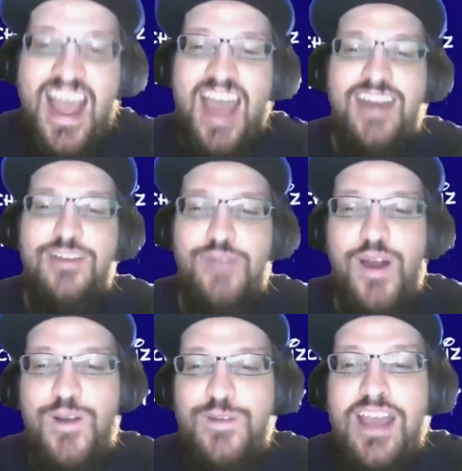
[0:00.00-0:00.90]
And you
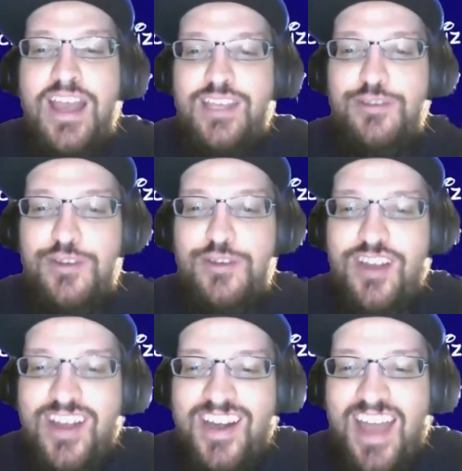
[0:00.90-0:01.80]
wrote, you
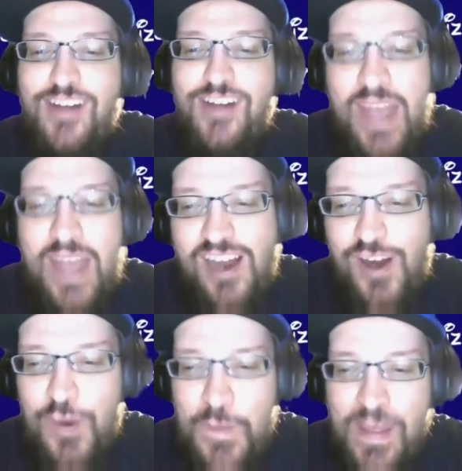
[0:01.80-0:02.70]
good,
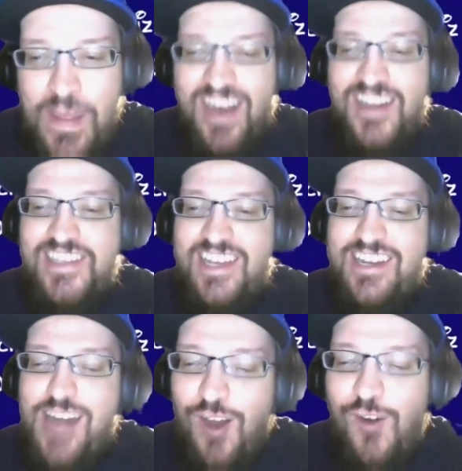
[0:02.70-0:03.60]
LMAO? And I said,
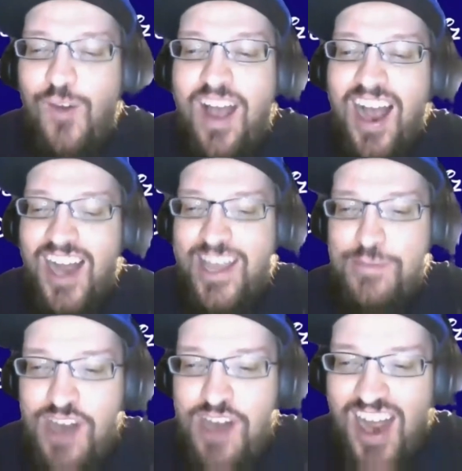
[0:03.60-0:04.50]
no, I
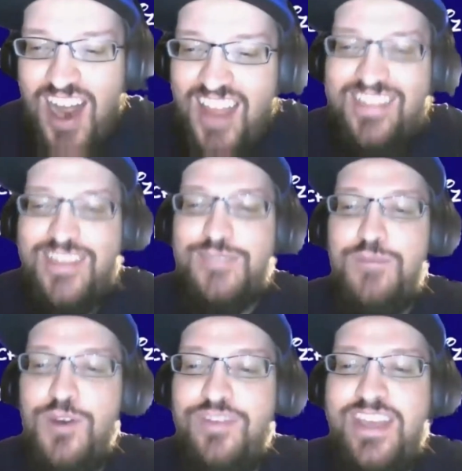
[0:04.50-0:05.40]
am not. This
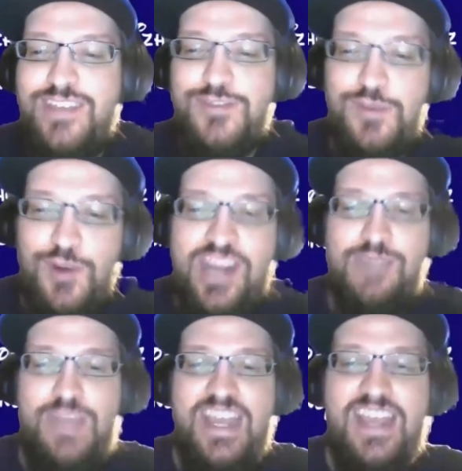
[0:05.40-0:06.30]
movie is
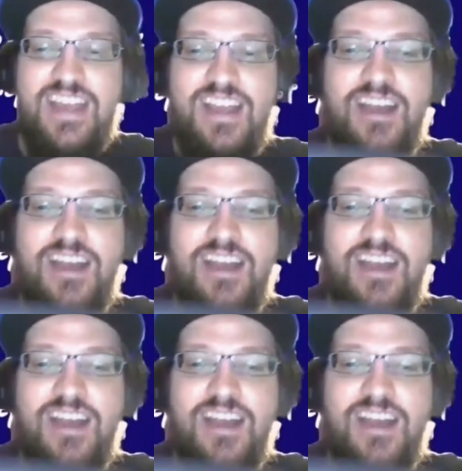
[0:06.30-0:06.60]
ruining me.